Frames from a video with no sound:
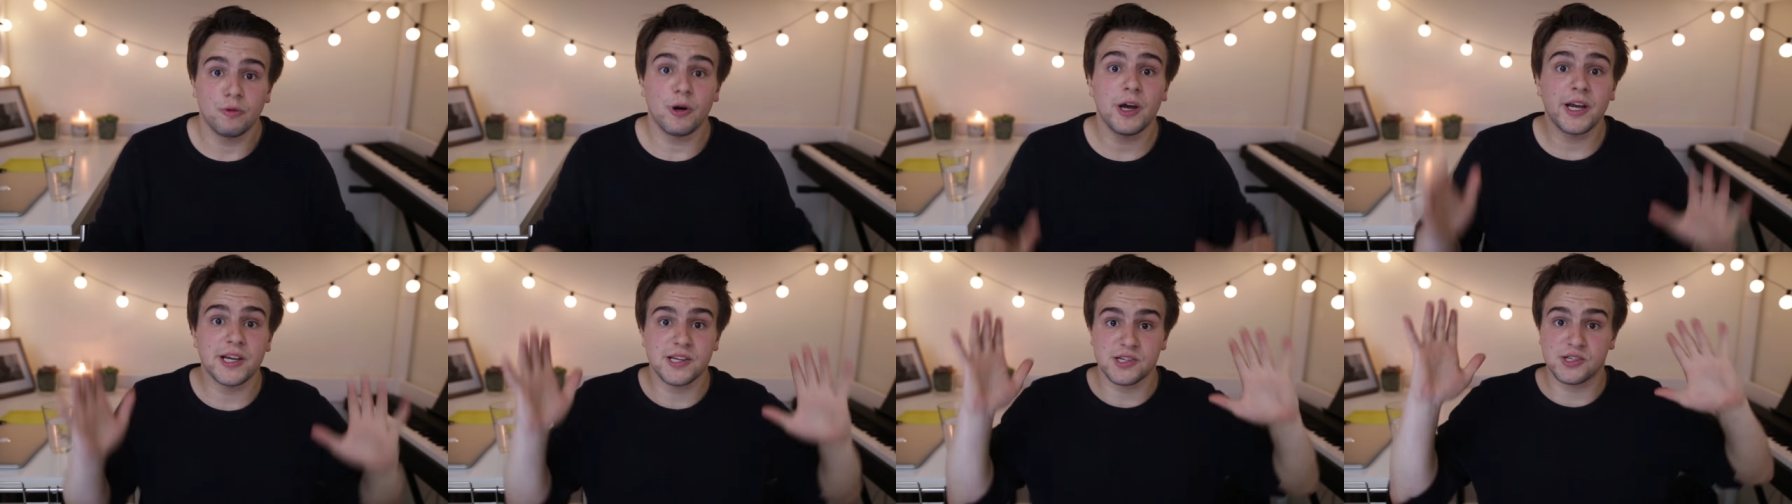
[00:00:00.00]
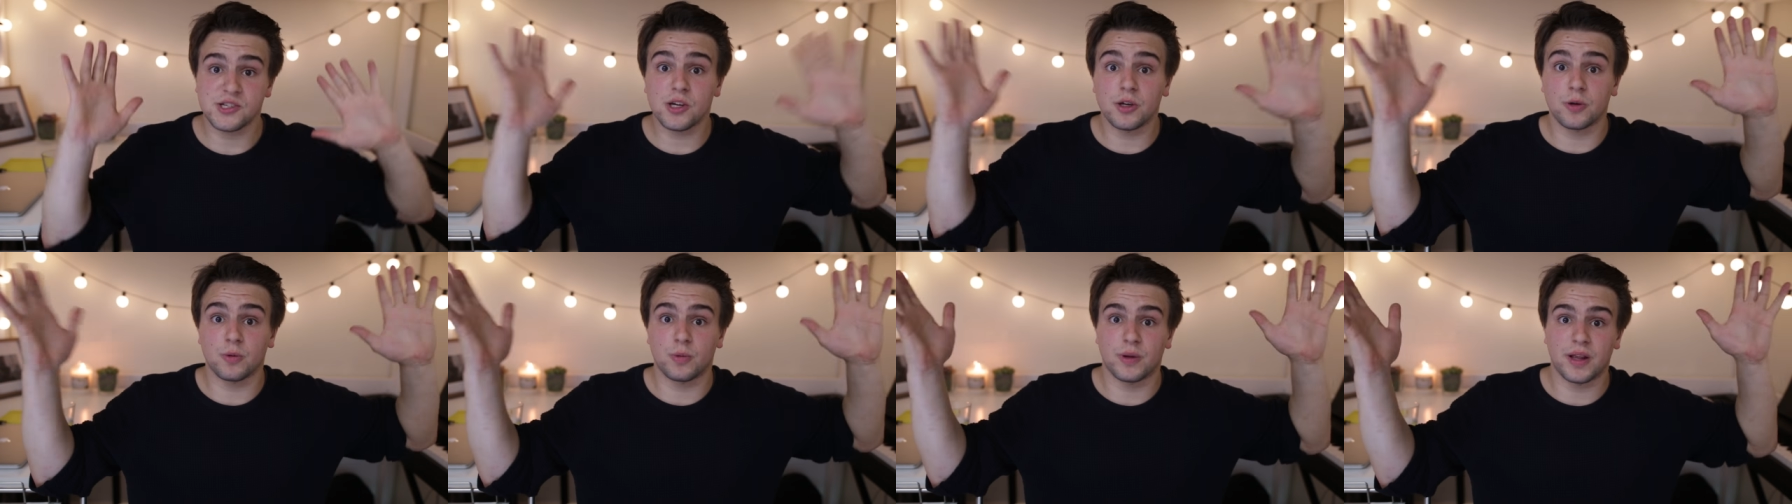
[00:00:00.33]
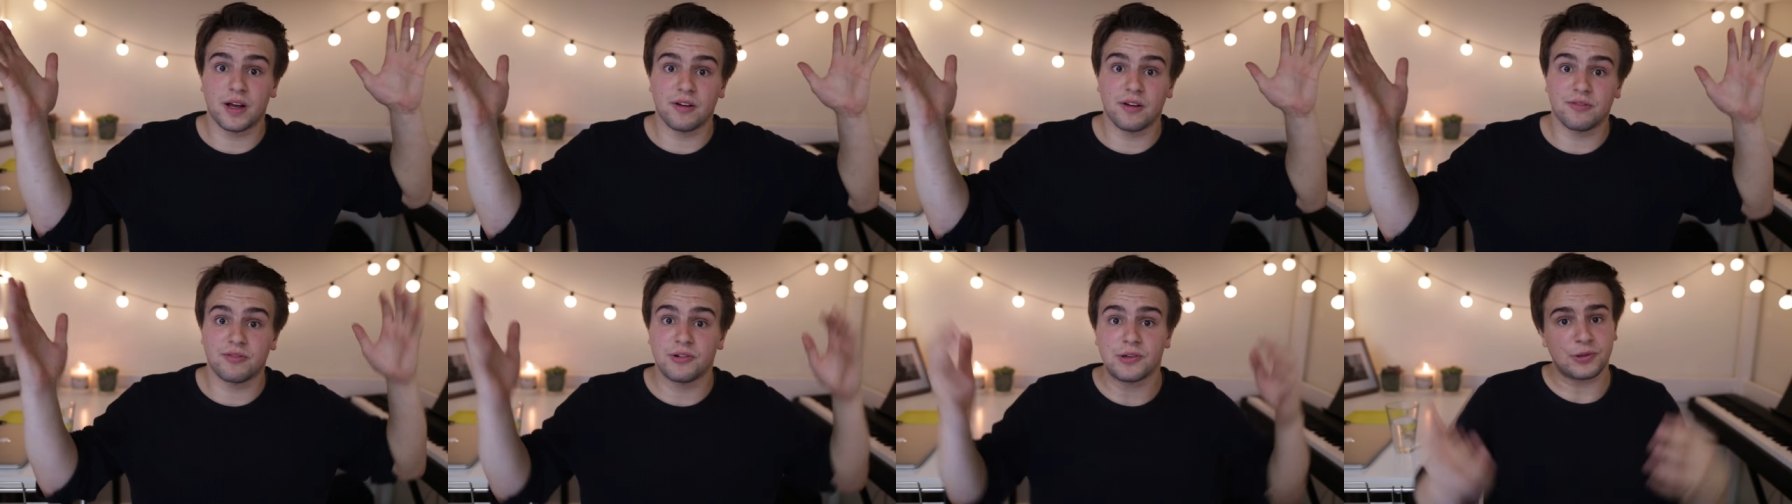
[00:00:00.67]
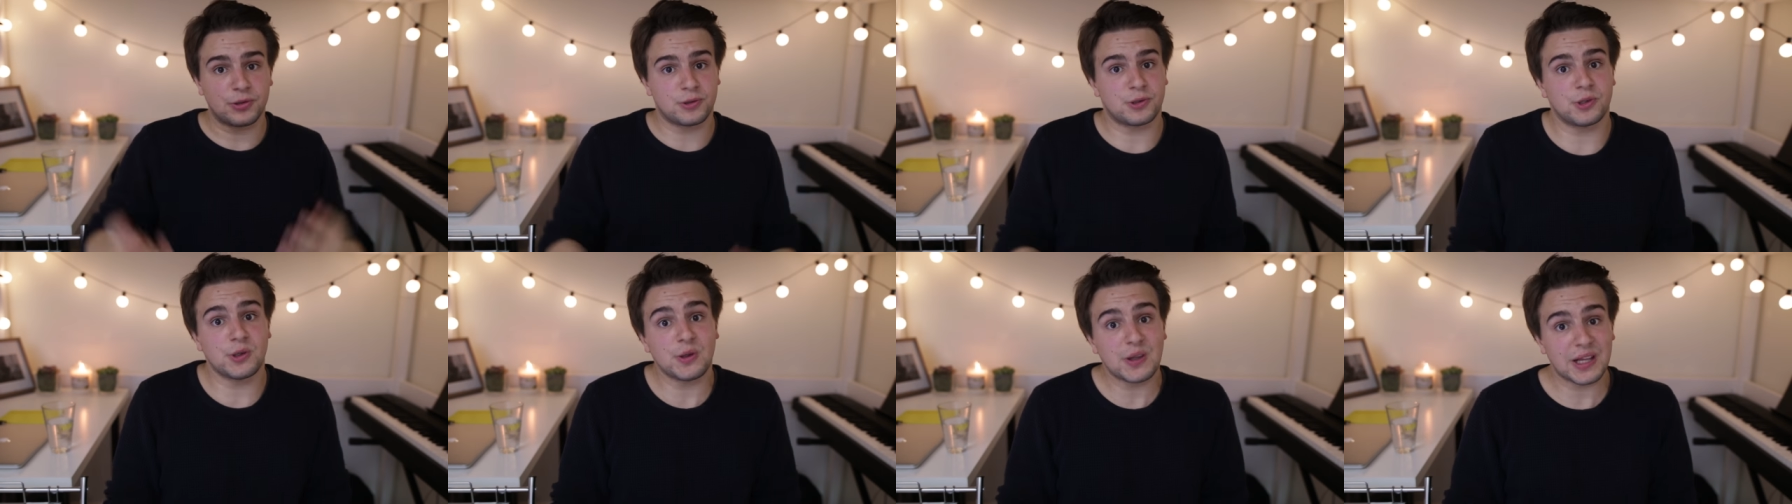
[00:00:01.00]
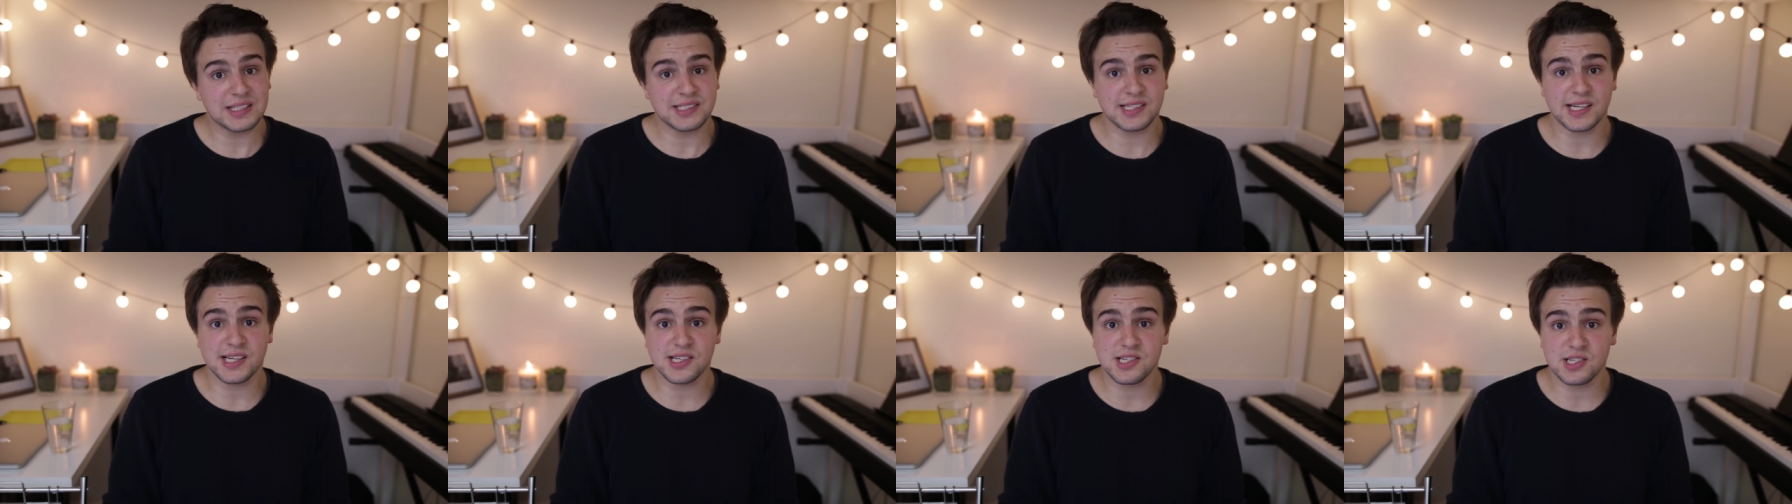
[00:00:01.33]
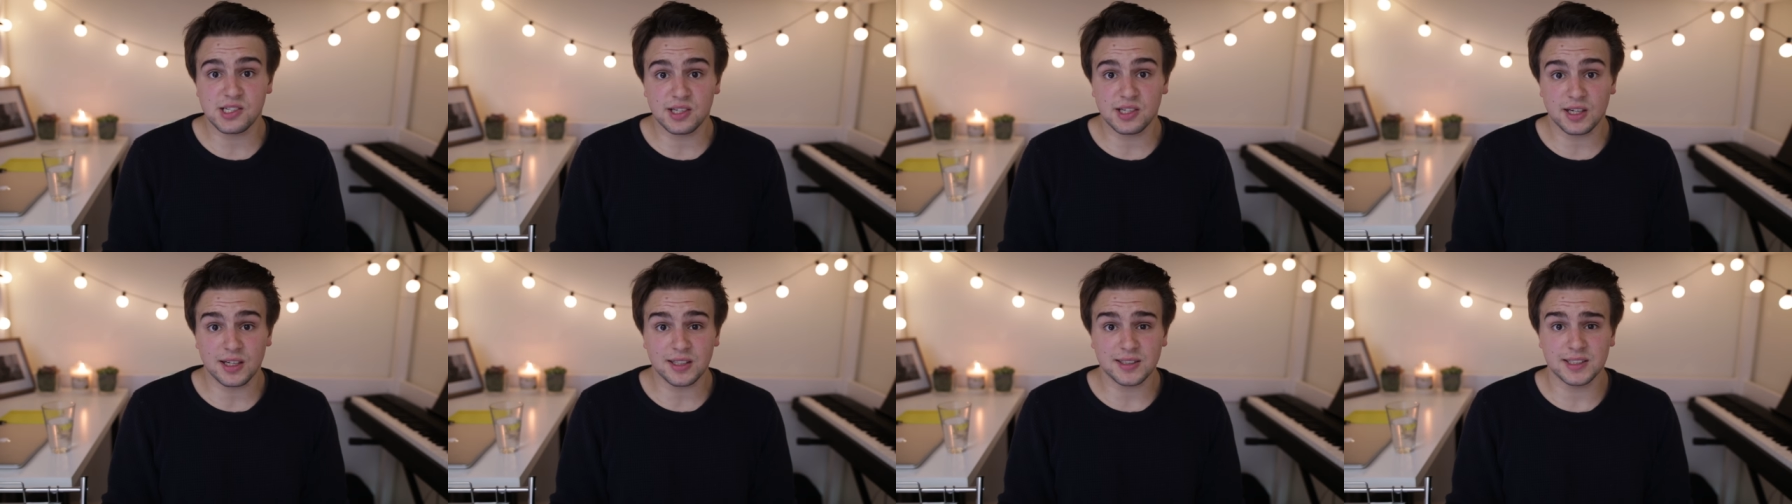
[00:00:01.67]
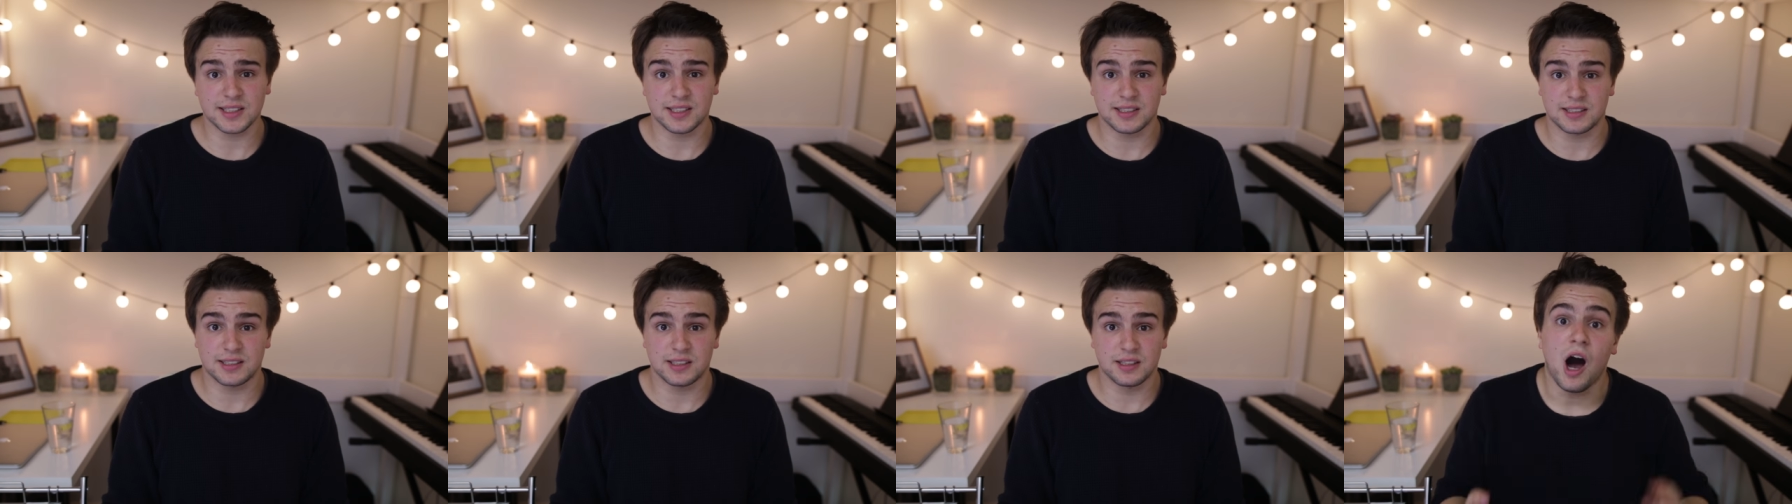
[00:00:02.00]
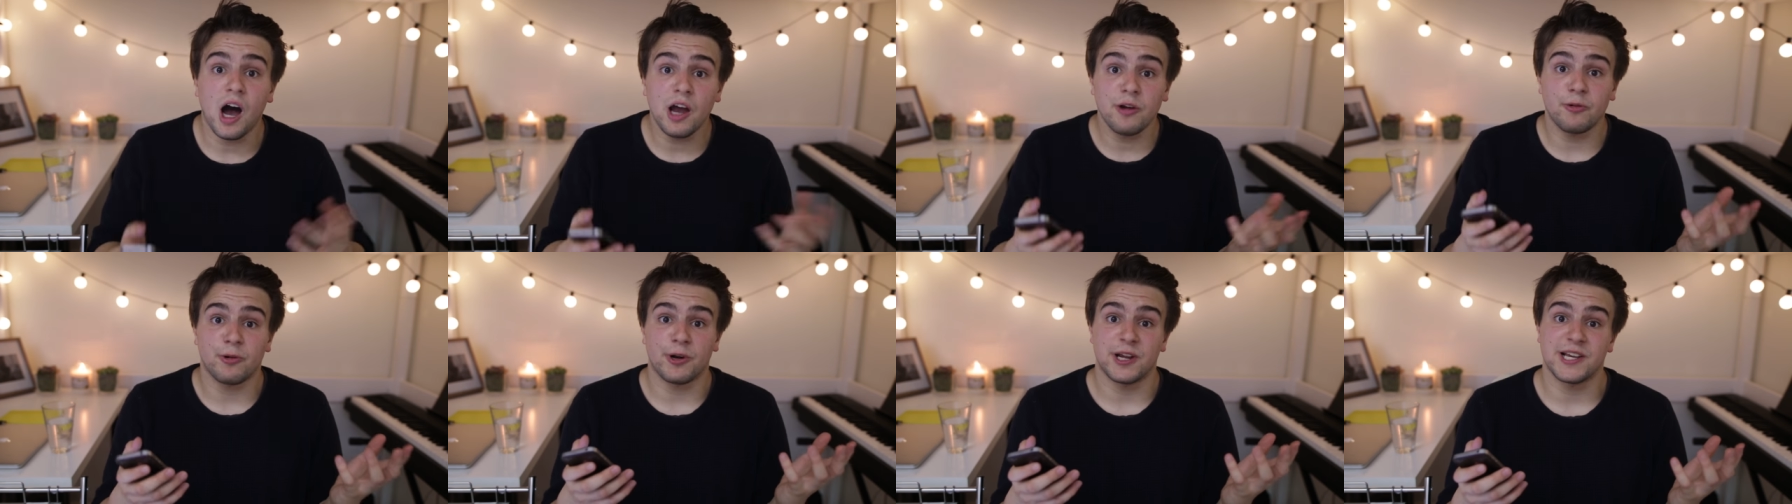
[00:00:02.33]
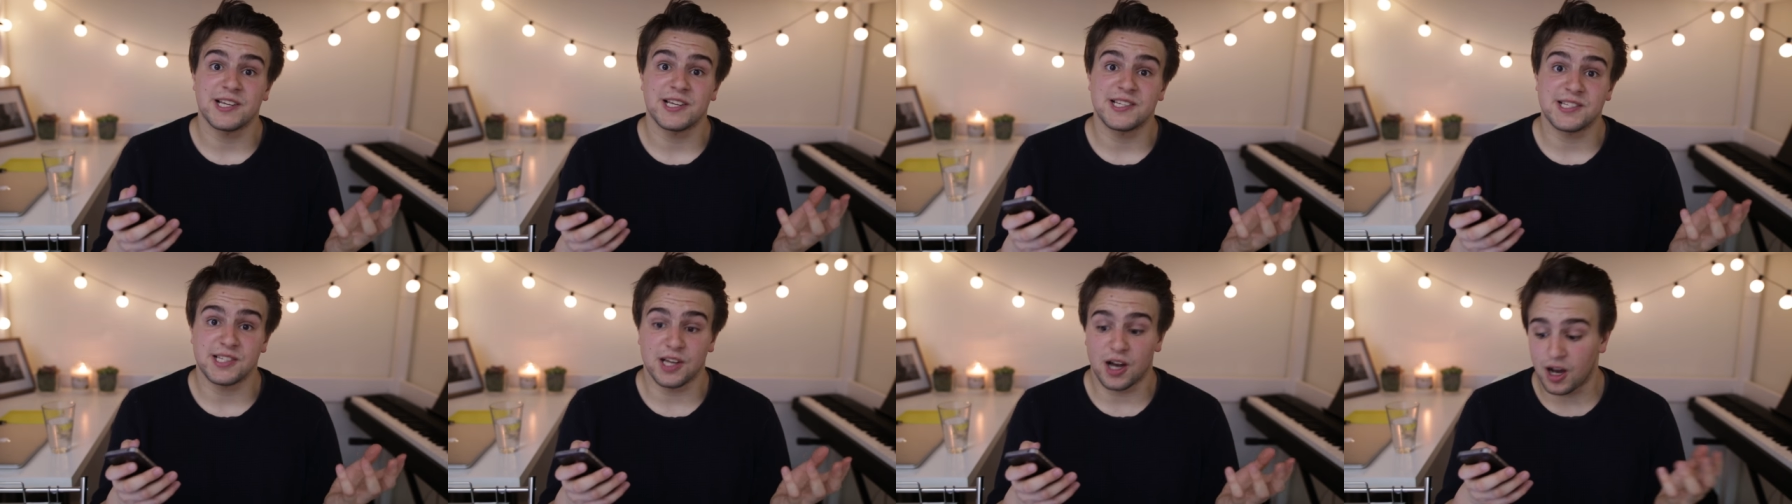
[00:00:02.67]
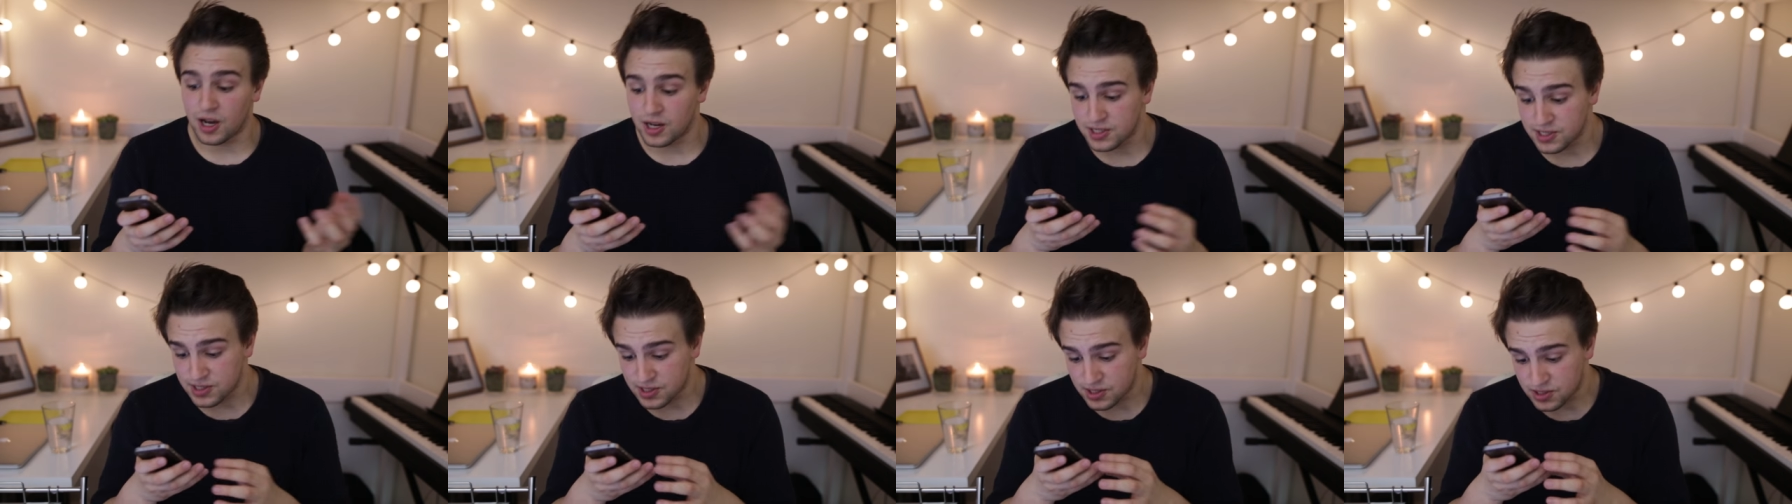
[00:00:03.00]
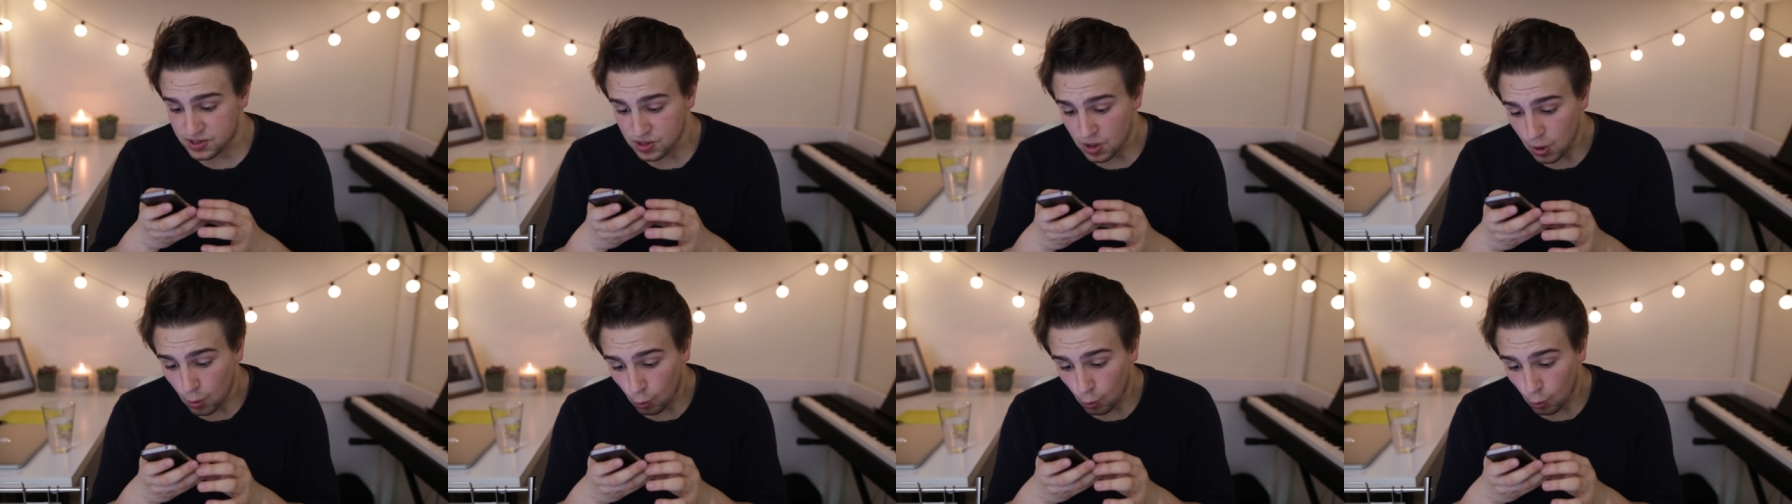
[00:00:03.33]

Right, so without further ado, let's get started. Iris asks,